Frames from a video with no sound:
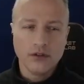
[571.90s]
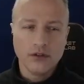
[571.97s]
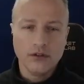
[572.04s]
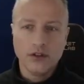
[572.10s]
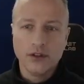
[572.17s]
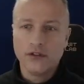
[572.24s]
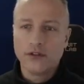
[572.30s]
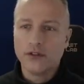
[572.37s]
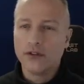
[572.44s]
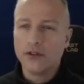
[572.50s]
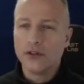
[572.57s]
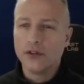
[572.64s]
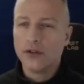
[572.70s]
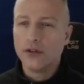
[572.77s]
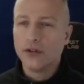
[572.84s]

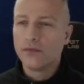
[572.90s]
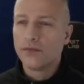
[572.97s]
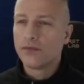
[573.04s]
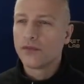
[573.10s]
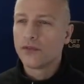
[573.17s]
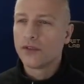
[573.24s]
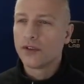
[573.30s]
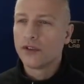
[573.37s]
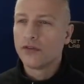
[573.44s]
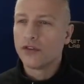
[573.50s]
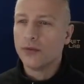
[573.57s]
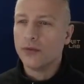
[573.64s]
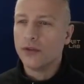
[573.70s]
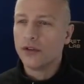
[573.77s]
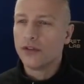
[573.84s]
Refuel
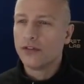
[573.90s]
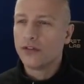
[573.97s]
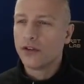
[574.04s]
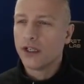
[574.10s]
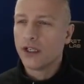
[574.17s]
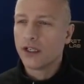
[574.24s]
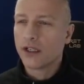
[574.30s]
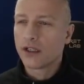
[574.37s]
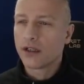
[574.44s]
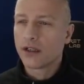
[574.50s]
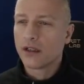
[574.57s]
from the roof rack.